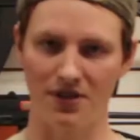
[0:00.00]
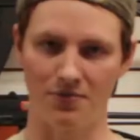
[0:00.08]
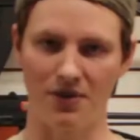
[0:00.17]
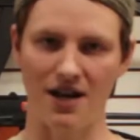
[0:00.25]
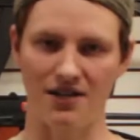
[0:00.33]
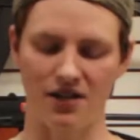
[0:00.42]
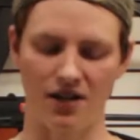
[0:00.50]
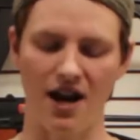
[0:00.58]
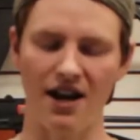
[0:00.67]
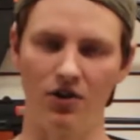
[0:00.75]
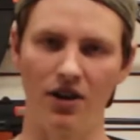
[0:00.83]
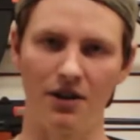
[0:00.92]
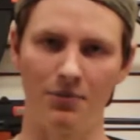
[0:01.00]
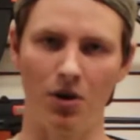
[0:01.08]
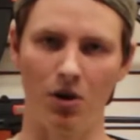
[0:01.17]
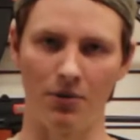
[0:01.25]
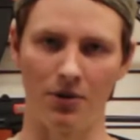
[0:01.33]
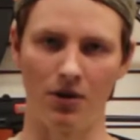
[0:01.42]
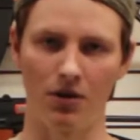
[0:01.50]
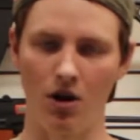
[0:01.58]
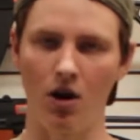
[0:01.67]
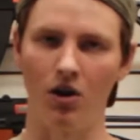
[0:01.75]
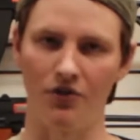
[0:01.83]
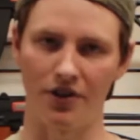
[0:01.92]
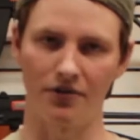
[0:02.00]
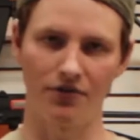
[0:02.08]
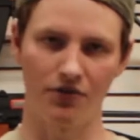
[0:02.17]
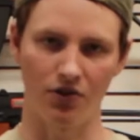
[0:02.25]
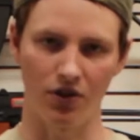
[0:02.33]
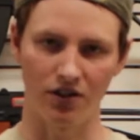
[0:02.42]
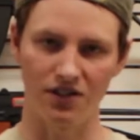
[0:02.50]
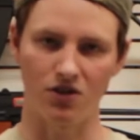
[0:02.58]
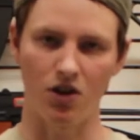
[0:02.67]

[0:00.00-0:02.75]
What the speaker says: is plastic, high-grade polymer, all of it, for at least